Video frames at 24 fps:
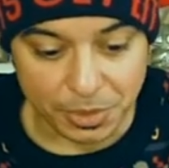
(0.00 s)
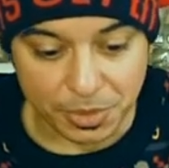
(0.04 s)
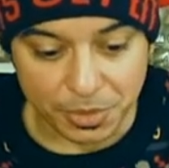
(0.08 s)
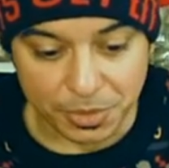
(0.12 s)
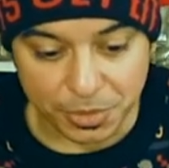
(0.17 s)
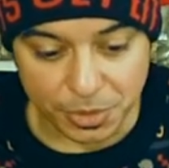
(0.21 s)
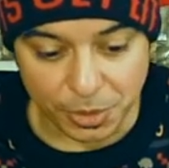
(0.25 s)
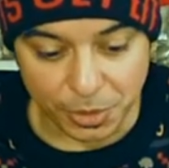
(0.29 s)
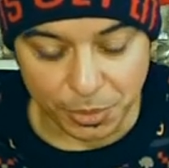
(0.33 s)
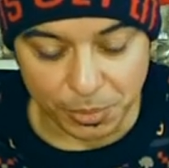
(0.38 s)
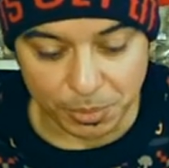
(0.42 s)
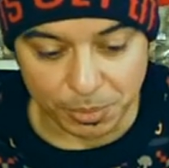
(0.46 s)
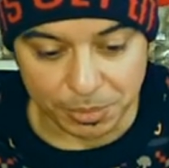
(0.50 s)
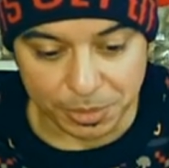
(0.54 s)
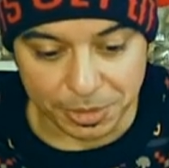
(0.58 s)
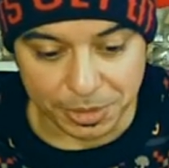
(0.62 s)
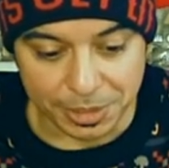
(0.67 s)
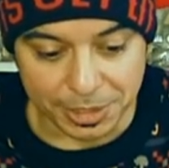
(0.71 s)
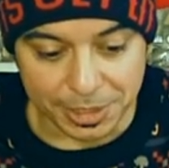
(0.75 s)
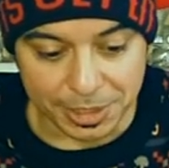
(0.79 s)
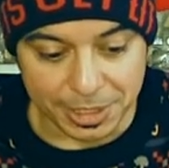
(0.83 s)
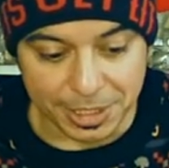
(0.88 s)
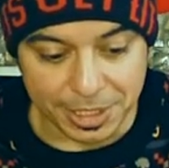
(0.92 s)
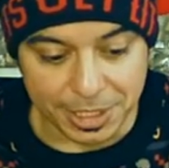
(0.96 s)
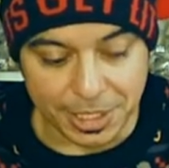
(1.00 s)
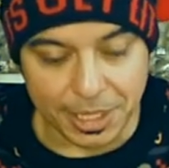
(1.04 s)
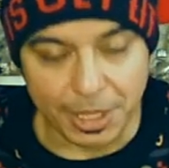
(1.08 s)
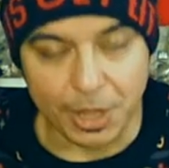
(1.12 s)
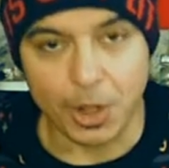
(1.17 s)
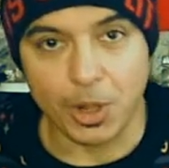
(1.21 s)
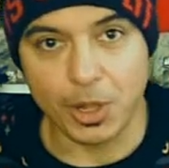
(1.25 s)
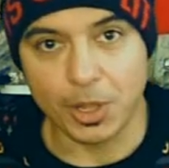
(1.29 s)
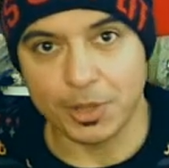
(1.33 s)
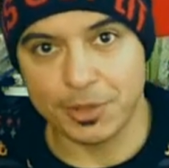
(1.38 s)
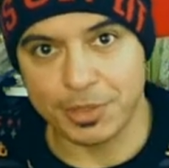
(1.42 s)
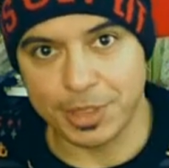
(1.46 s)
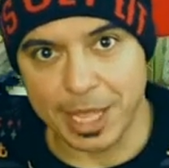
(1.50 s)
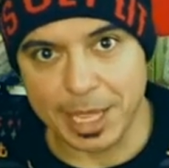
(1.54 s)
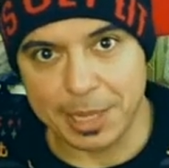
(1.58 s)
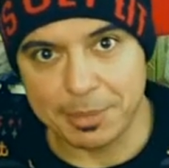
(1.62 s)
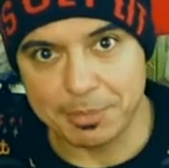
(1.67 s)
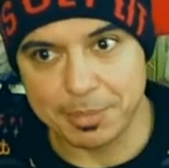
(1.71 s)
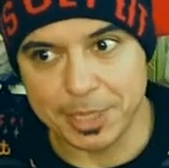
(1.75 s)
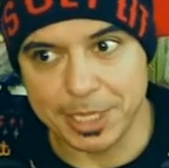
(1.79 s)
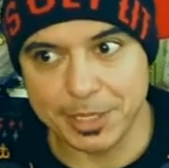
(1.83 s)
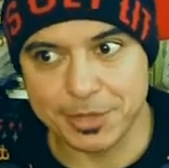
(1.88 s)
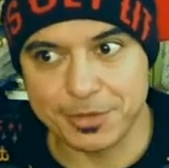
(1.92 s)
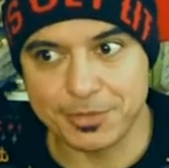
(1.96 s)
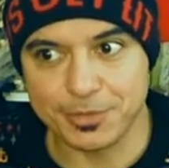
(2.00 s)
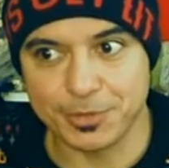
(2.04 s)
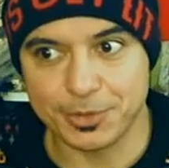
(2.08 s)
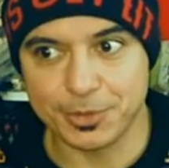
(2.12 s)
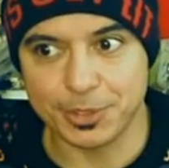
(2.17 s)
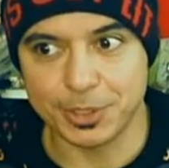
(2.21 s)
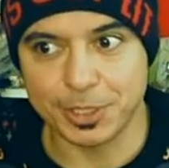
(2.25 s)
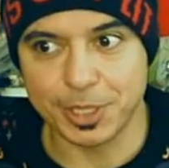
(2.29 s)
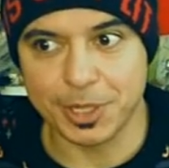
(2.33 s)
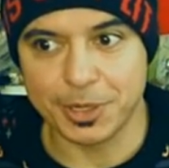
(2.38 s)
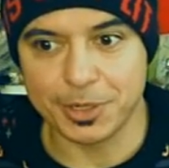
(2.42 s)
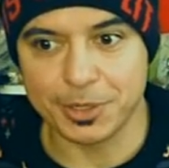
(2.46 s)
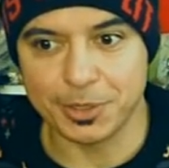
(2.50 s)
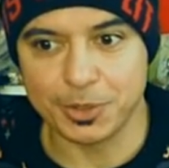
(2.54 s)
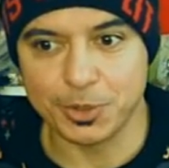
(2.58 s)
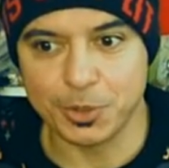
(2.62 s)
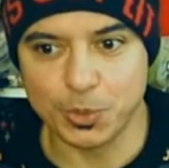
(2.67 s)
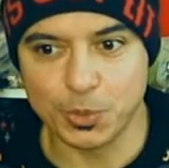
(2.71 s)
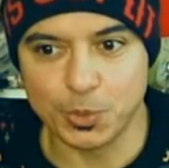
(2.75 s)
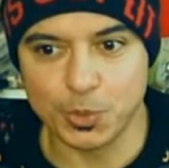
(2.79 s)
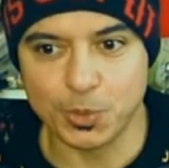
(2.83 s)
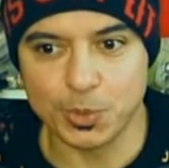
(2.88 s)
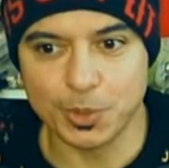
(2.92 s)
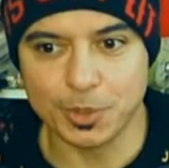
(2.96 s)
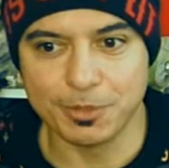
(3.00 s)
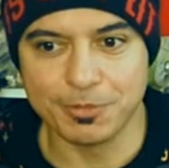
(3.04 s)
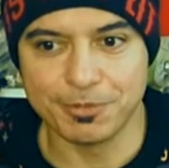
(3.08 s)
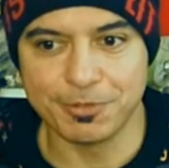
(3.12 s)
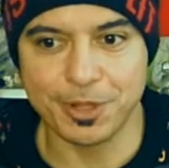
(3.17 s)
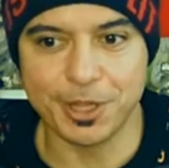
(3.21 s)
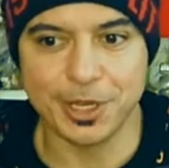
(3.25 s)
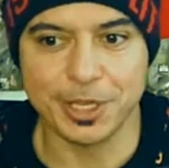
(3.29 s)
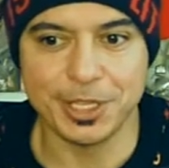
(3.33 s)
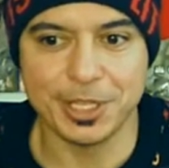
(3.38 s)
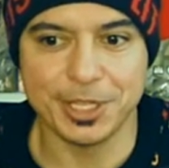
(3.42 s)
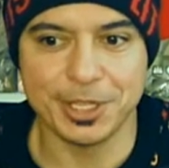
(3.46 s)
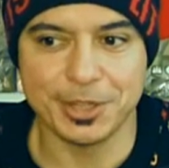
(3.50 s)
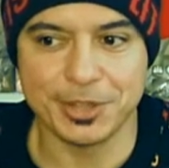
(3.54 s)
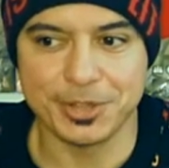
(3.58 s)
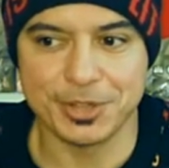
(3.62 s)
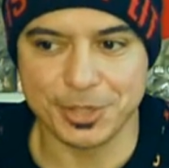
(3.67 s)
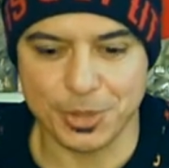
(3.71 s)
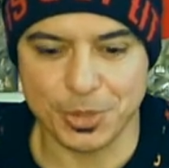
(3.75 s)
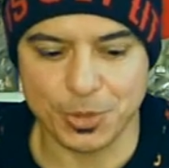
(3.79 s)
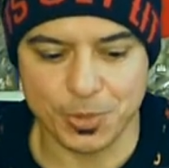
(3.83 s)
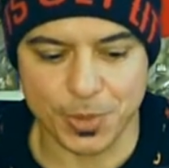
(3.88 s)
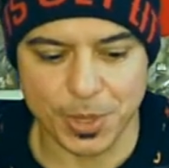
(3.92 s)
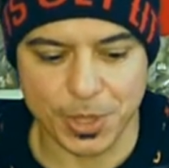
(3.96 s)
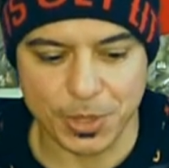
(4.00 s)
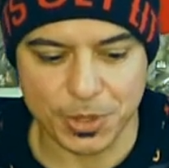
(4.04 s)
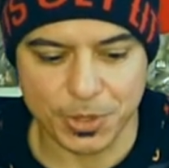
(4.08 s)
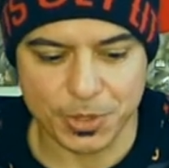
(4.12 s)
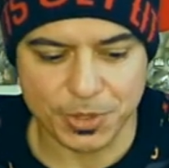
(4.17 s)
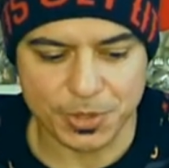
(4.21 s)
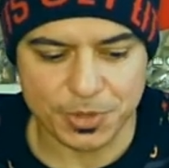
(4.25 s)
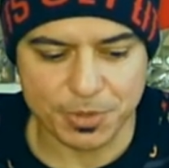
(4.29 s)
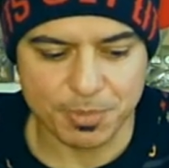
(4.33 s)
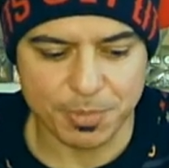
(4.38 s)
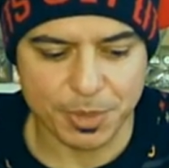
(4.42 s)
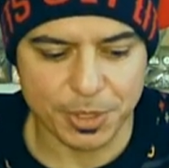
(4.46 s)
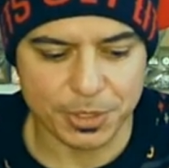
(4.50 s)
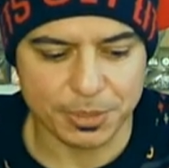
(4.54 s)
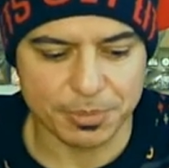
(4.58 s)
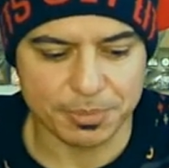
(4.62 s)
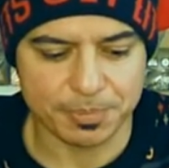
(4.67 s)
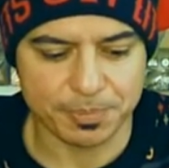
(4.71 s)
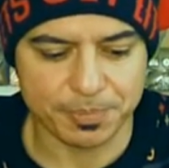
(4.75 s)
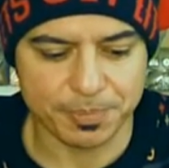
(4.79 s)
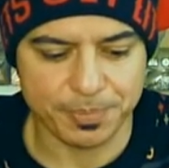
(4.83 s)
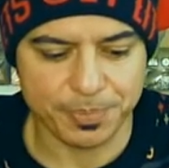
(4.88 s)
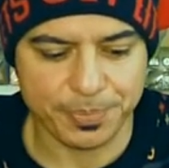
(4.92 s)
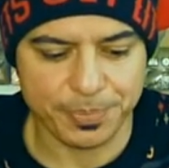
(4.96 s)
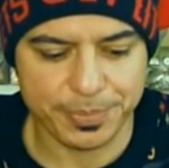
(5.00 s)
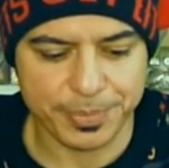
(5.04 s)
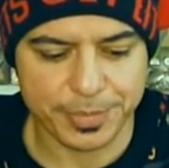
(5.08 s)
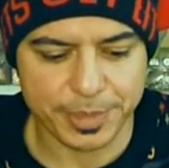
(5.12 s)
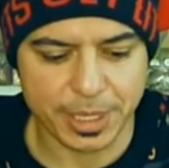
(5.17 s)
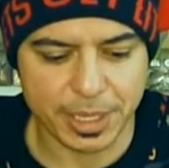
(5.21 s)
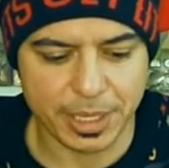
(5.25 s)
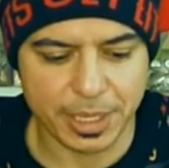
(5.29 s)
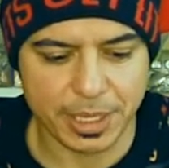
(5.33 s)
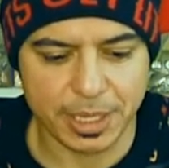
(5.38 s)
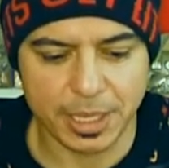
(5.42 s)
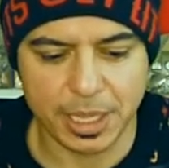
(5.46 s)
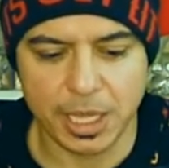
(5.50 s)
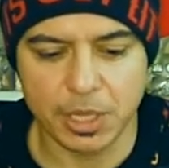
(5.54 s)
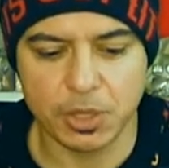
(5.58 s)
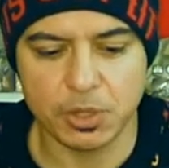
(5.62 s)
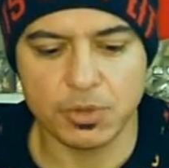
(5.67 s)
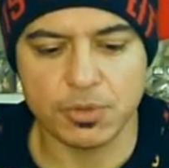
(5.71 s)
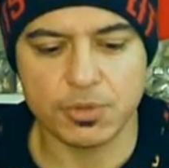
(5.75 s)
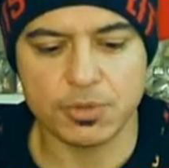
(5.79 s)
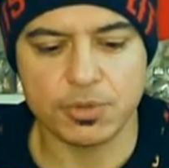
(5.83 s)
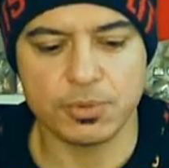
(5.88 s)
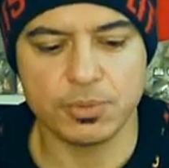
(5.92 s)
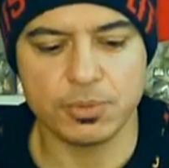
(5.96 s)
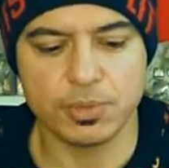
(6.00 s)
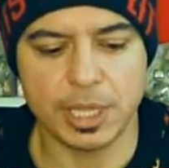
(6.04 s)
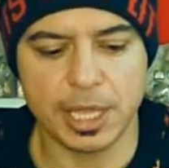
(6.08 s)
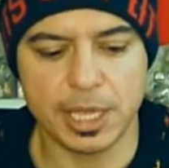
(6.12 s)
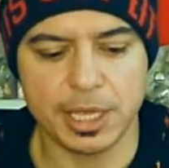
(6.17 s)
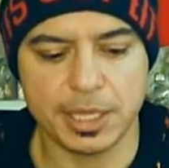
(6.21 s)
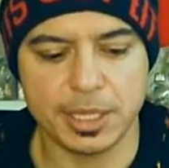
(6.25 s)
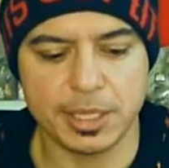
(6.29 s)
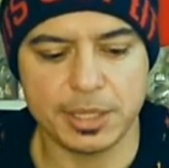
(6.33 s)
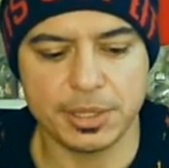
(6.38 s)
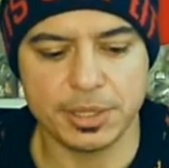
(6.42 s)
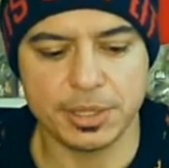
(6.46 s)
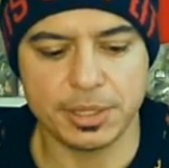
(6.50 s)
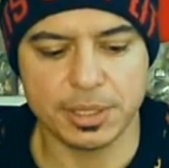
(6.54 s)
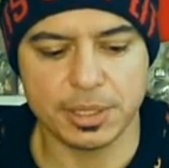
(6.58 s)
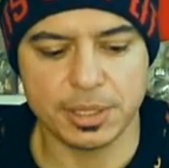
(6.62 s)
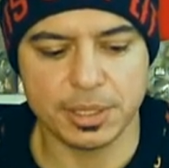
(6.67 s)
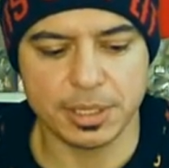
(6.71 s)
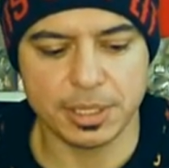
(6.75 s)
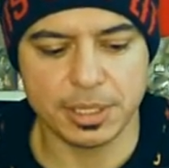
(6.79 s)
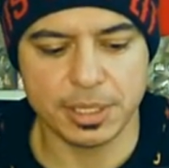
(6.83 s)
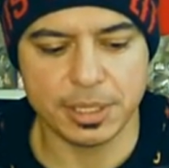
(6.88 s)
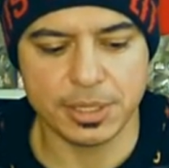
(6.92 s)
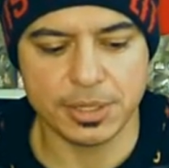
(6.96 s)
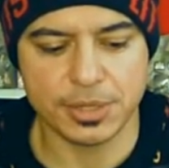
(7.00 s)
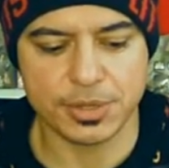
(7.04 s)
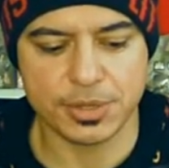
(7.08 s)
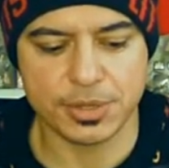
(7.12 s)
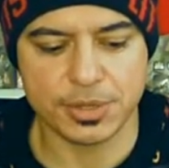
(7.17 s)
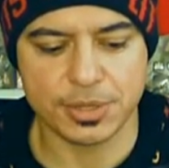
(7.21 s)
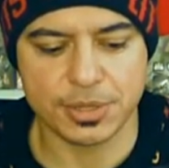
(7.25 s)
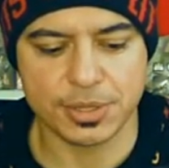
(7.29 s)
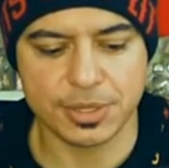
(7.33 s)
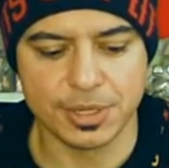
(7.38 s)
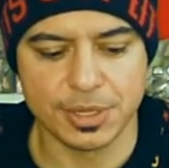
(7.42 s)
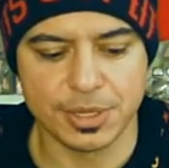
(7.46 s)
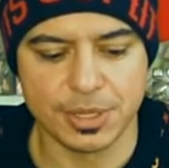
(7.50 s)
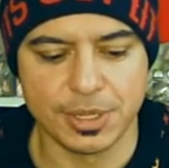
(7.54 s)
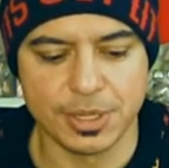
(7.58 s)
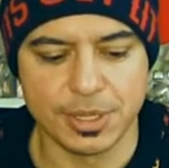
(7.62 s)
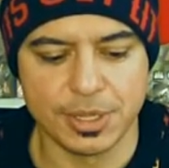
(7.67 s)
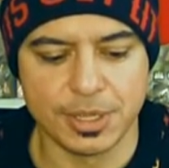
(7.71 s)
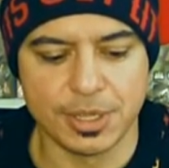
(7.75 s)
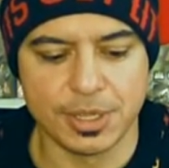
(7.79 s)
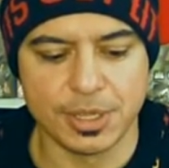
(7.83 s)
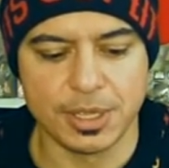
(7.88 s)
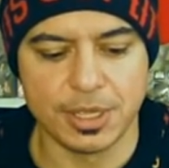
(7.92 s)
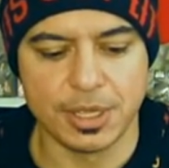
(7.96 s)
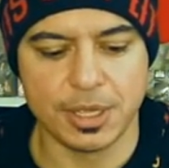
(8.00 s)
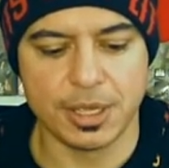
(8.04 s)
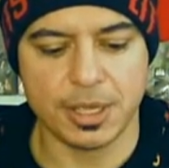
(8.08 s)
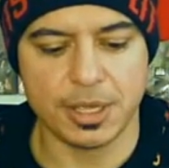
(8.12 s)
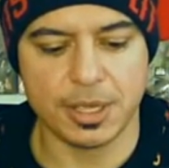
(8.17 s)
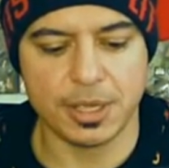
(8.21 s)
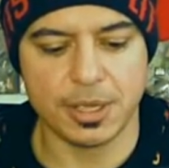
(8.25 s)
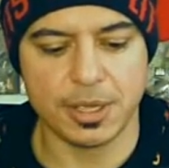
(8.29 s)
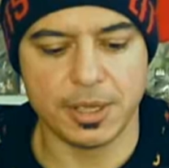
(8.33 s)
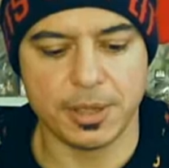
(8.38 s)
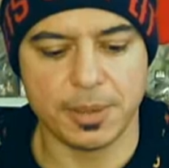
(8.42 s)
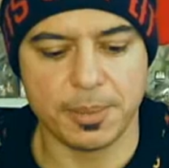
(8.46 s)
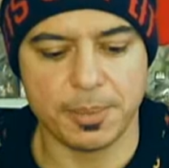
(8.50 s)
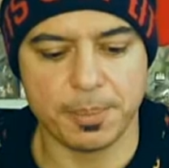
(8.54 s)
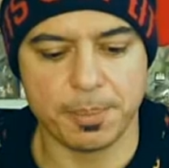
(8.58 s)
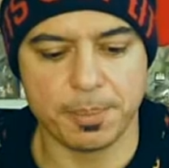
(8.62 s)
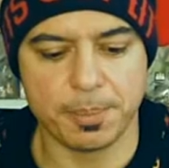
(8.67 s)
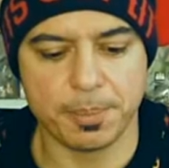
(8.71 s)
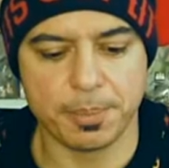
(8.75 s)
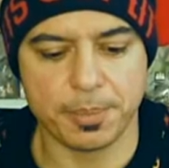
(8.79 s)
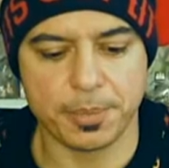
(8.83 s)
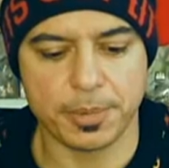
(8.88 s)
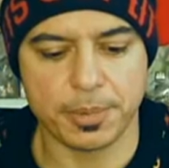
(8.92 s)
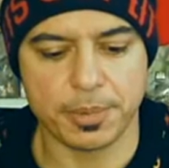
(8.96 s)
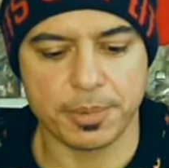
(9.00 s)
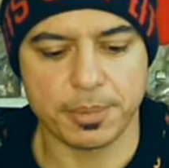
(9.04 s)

So all of that makes for a lot of cool, funny situations. But I also like his, um,